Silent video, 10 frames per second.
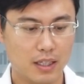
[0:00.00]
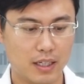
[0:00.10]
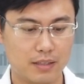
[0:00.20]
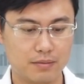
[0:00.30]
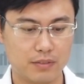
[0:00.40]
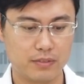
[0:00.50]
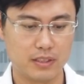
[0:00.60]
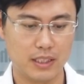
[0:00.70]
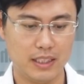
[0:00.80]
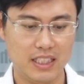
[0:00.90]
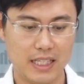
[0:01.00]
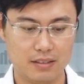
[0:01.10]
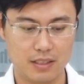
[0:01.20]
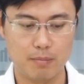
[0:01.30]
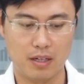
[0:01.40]
And for the
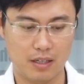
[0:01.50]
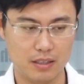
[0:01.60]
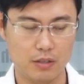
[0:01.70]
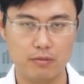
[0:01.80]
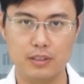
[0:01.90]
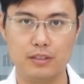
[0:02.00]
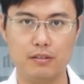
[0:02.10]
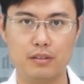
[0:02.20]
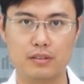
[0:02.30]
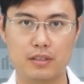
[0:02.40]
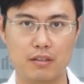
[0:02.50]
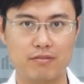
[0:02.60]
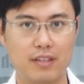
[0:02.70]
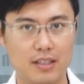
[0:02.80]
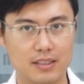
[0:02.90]
ESC part, we use the
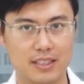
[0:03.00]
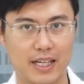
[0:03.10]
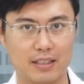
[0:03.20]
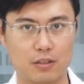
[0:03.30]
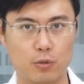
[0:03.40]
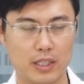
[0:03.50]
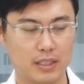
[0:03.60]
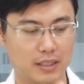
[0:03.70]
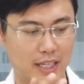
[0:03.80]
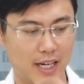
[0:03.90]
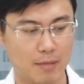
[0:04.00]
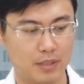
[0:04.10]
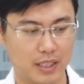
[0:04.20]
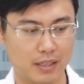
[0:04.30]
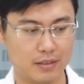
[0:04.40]
Foxtech
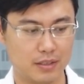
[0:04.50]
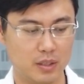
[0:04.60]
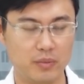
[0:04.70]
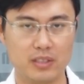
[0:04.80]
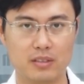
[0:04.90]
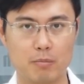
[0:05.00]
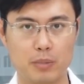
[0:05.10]
20M ESC with the